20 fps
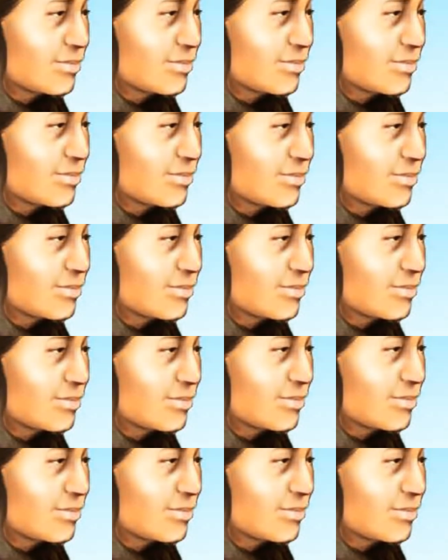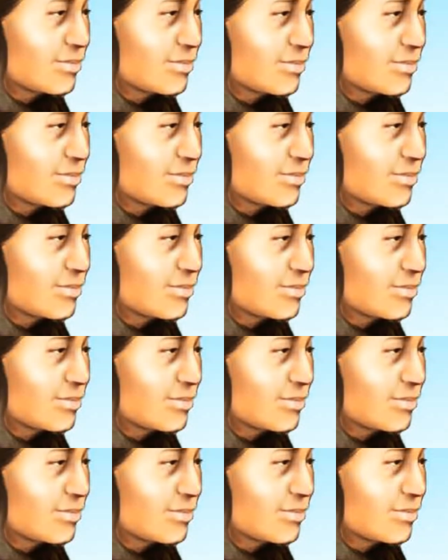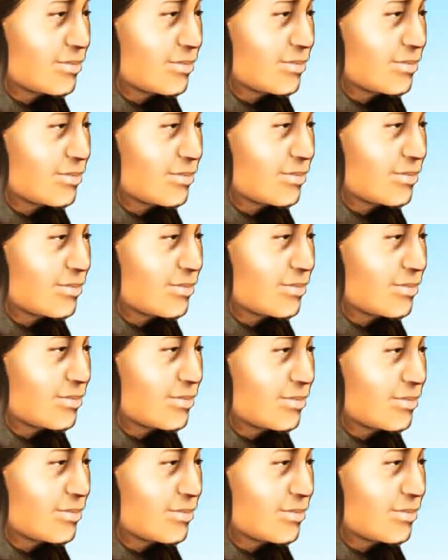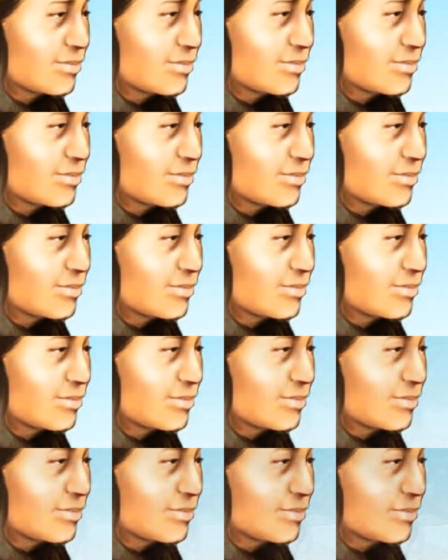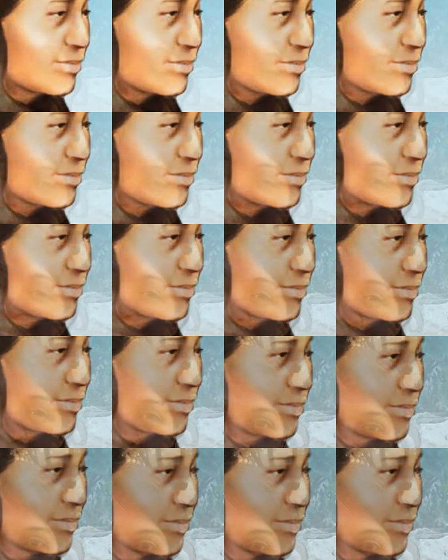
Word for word: And several weeks later, Rachel and Betty, do you remember